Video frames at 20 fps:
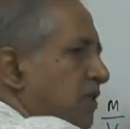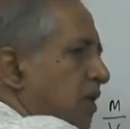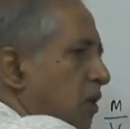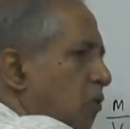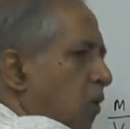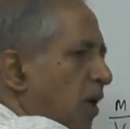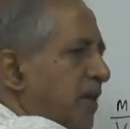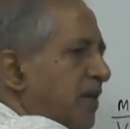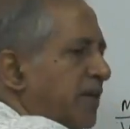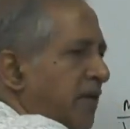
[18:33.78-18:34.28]
are
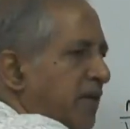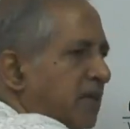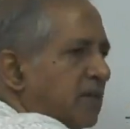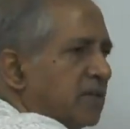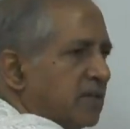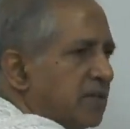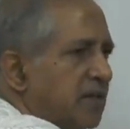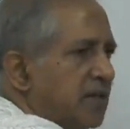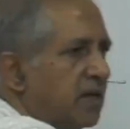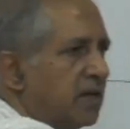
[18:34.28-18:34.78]
one
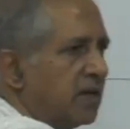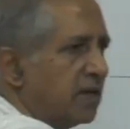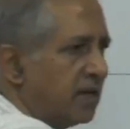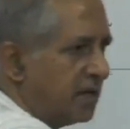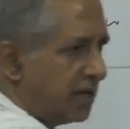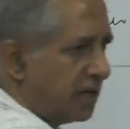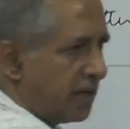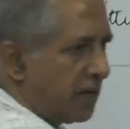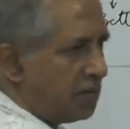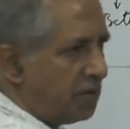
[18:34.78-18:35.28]
tenth the
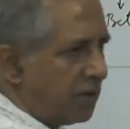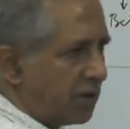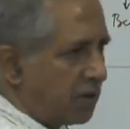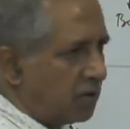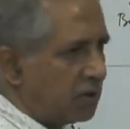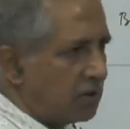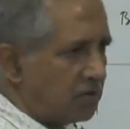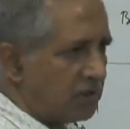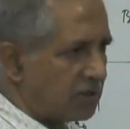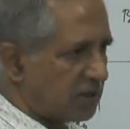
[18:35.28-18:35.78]
diameter
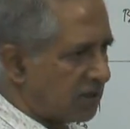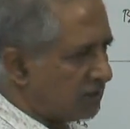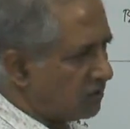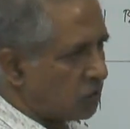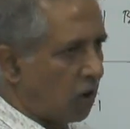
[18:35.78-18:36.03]
of the vessel.